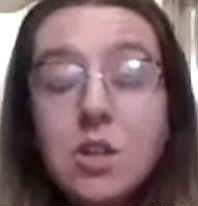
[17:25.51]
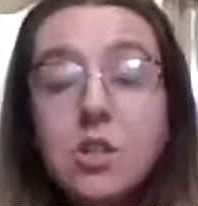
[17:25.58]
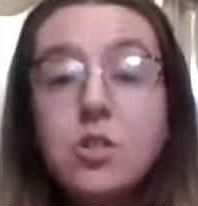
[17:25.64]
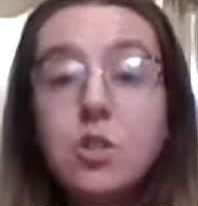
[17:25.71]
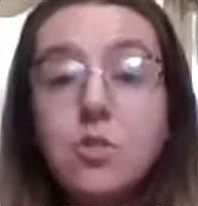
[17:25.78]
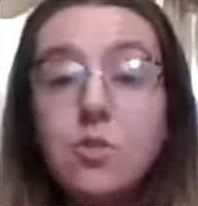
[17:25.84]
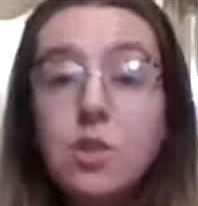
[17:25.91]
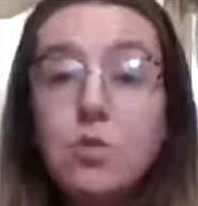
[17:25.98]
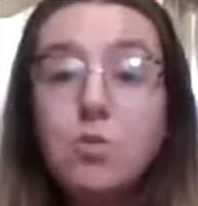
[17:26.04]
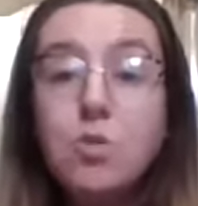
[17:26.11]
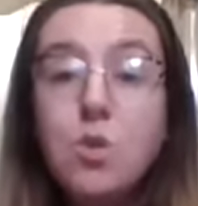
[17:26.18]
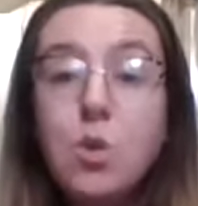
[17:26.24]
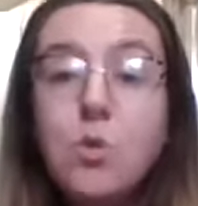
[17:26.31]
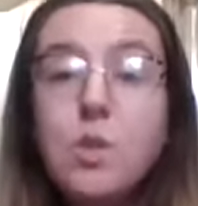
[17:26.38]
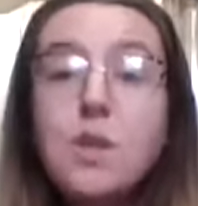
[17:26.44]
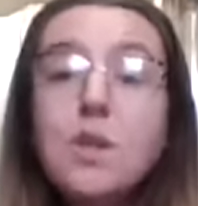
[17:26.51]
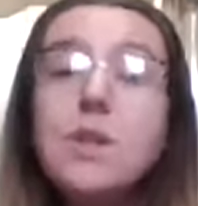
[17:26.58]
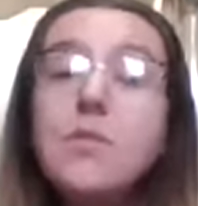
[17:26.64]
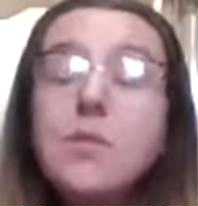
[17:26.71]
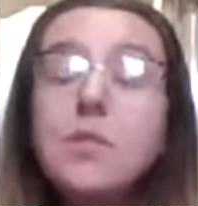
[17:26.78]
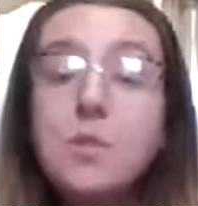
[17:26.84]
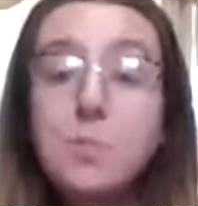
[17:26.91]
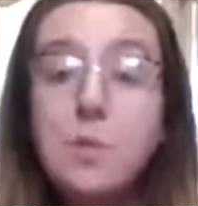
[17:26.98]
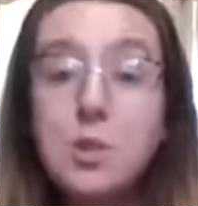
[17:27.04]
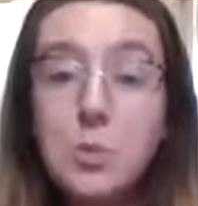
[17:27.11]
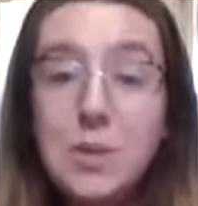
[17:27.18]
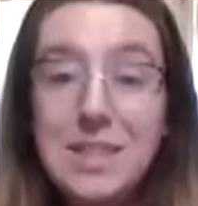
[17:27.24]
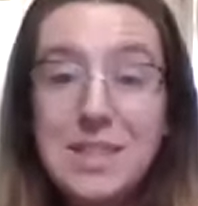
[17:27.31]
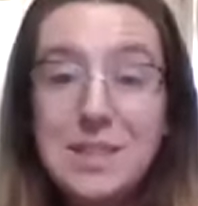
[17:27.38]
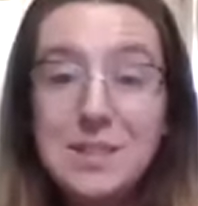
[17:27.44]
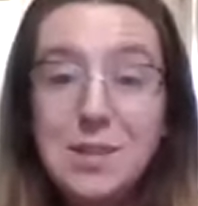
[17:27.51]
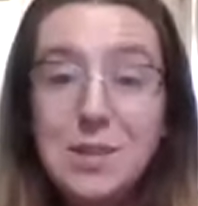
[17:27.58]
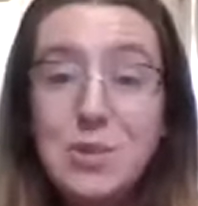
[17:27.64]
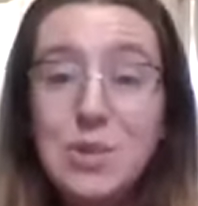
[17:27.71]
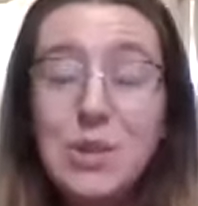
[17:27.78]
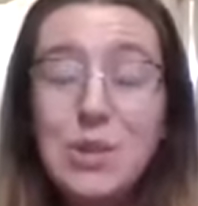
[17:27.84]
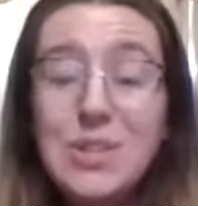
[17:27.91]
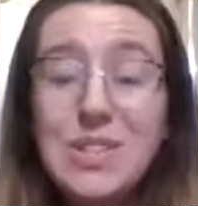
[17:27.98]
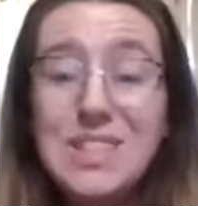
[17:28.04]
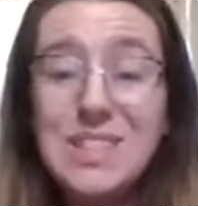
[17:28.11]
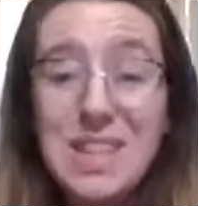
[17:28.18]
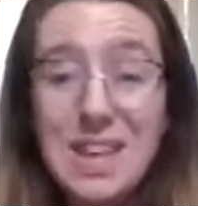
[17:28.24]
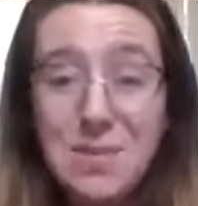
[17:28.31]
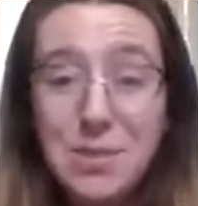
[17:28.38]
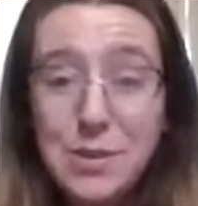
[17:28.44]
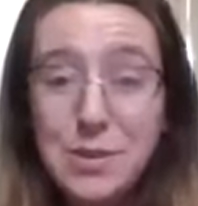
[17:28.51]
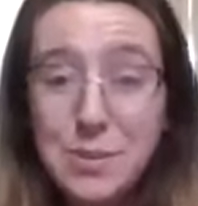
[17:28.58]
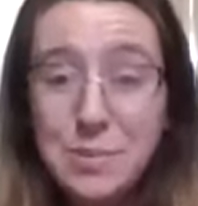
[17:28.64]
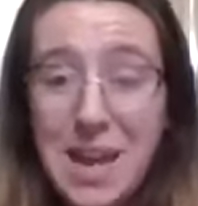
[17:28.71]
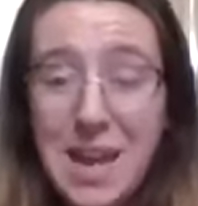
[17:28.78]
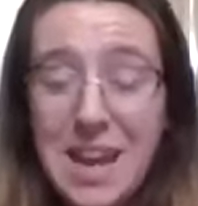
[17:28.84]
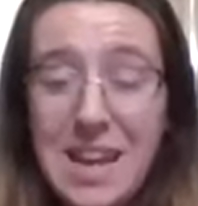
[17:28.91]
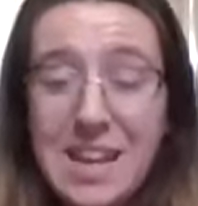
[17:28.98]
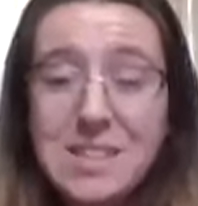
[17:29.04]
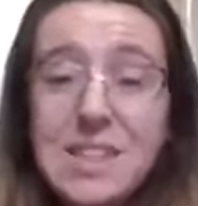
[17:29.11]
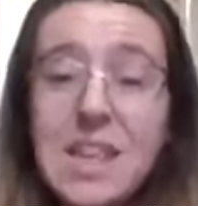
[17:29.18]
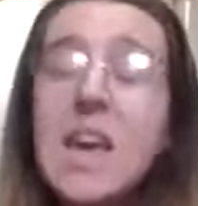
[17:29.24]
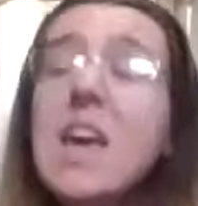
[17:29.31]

So if you know the difference between these cues, it could save you some headaches,